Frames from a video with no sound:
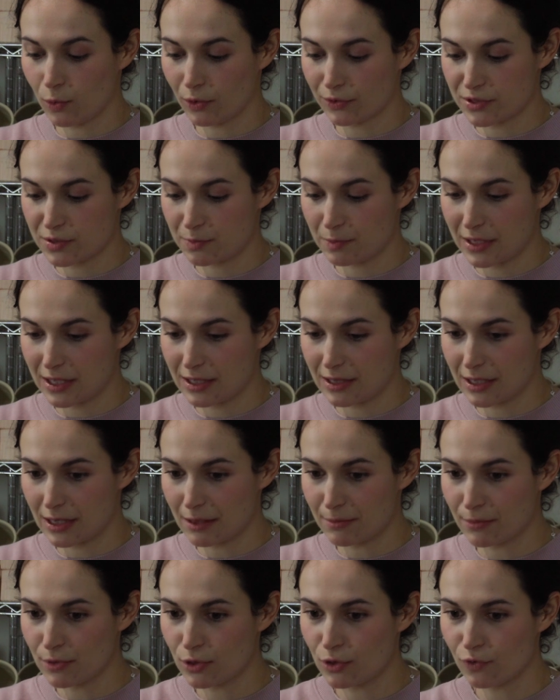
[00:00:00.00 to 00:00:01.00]
want to be the
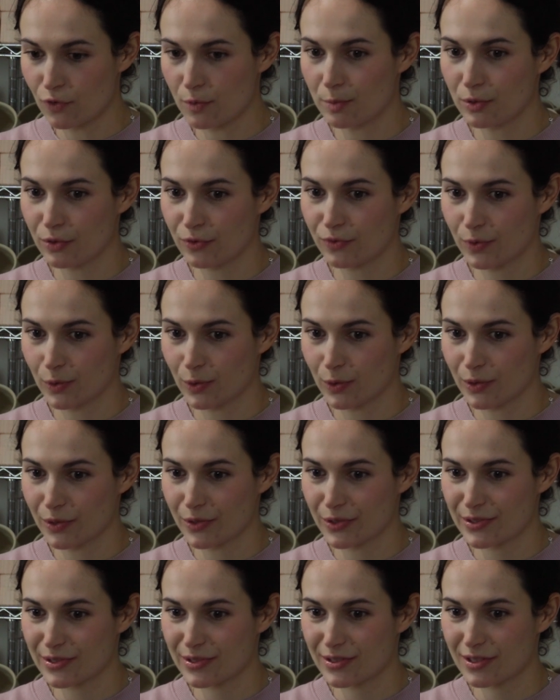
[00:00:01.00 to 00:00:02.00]
immovable
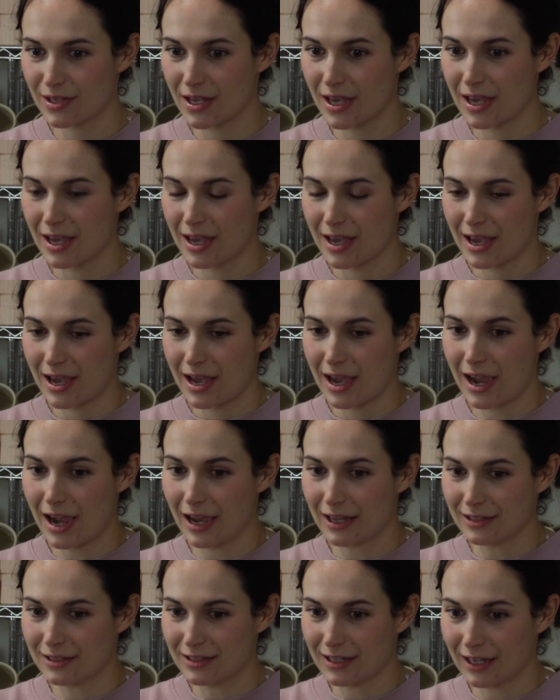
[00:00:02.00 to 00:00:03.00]
force,
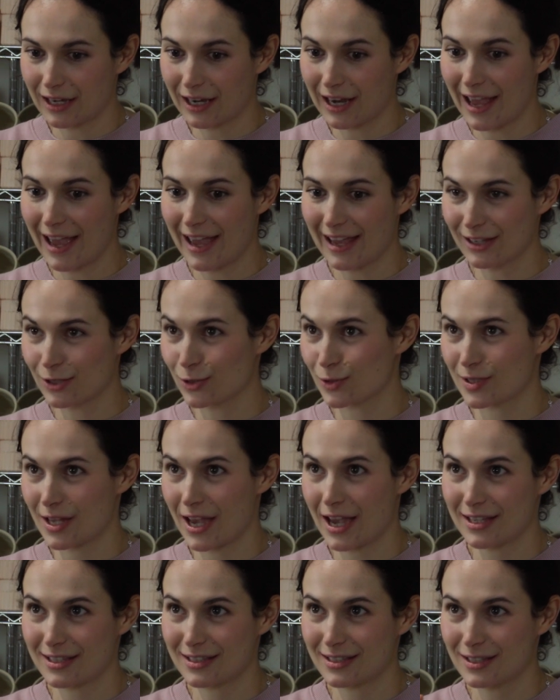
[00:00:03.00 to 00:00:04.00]
and the clay just
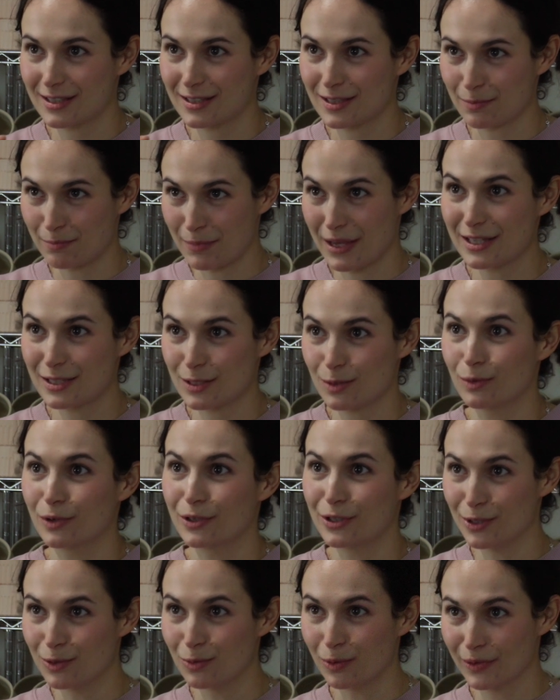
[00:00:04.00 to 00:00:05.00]
has to submit to
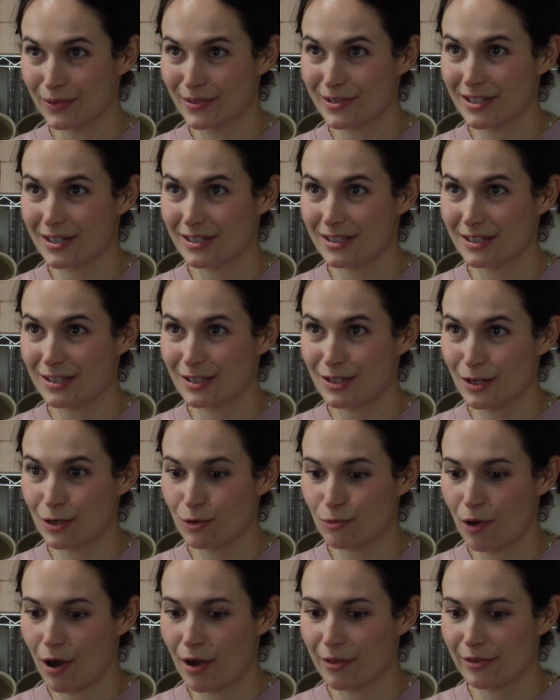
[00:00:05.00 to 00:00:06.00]
what you want it to do
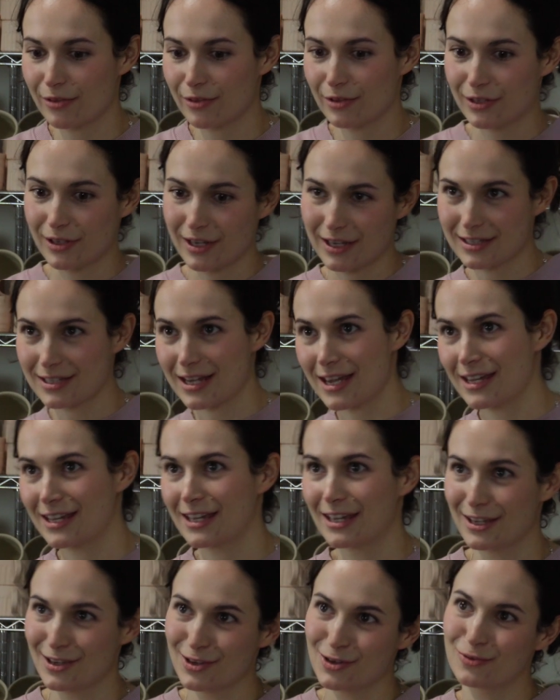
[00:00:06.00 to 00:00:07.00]
rather than it
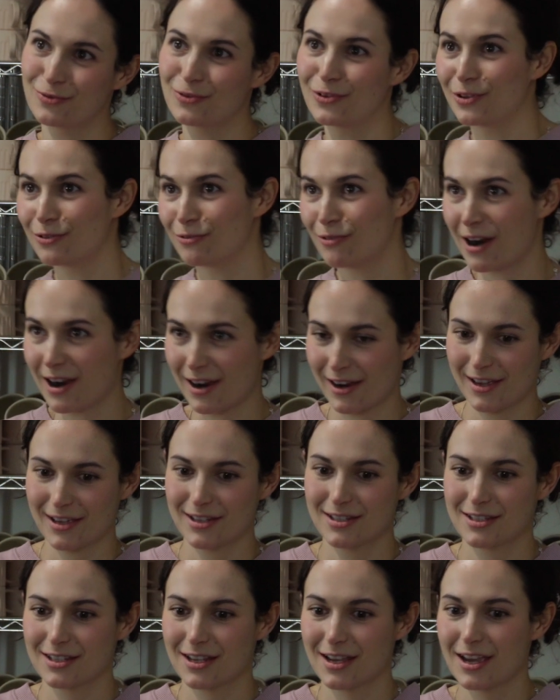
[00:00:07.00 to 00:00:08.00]
taking you for the
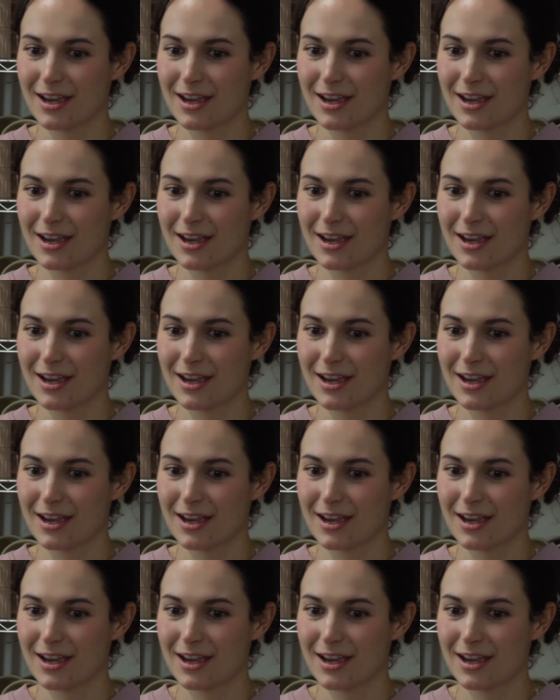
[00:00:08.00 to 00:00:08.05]
ride.